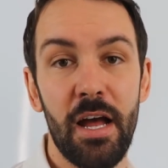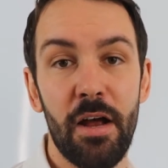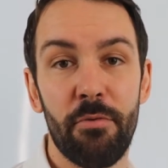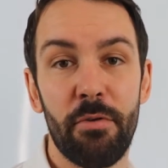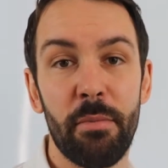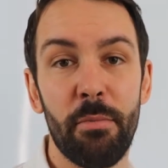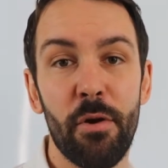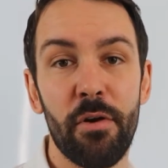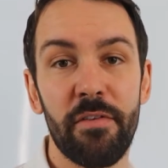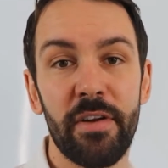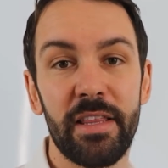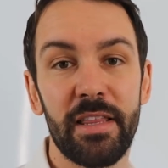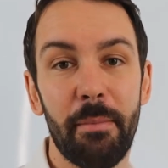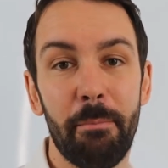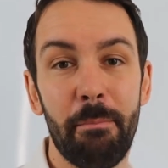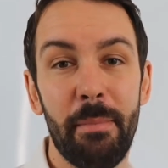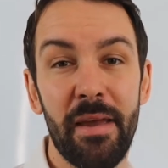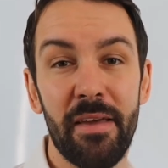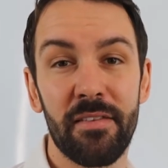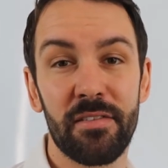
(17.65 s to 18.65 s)
removing the
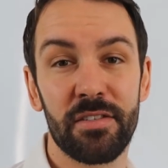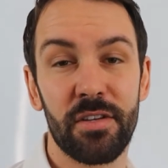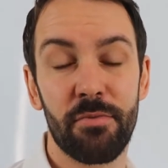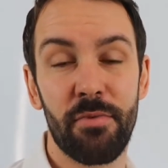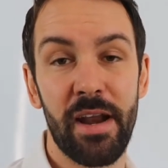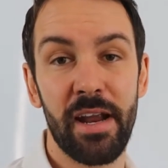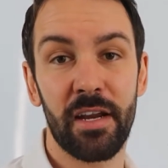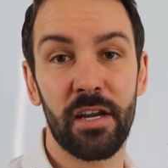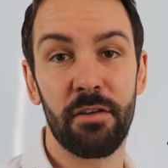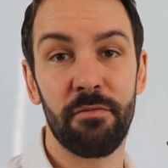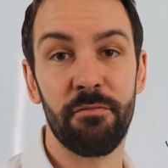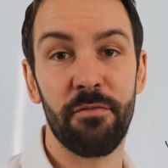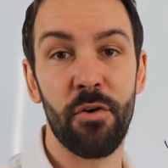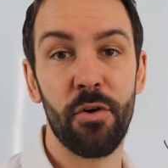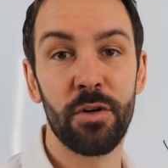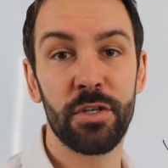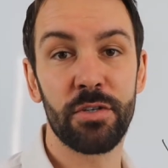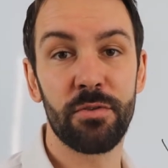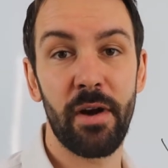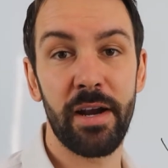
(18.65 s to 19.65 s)
myths around
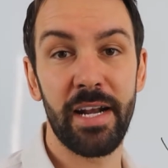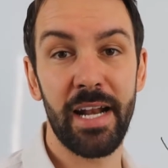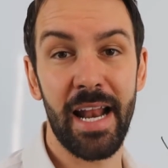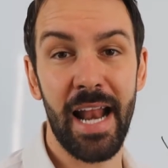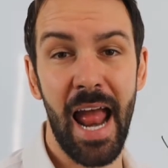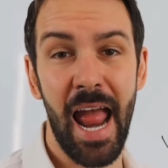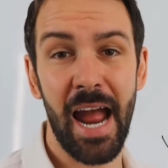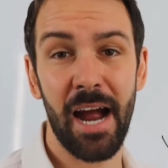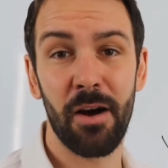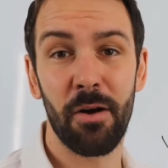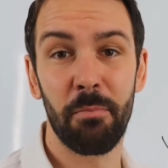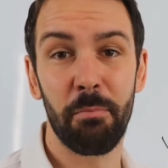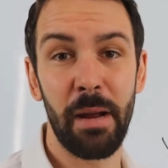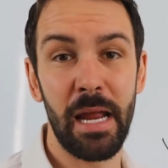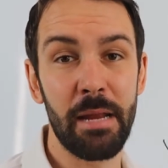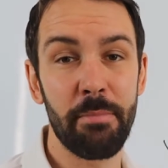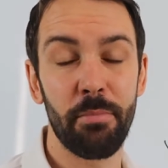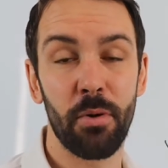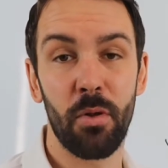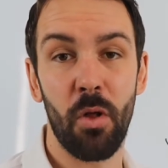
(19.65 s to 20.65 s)
conversion rate and how
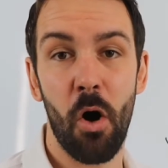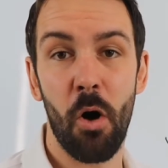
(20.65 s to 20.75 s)
people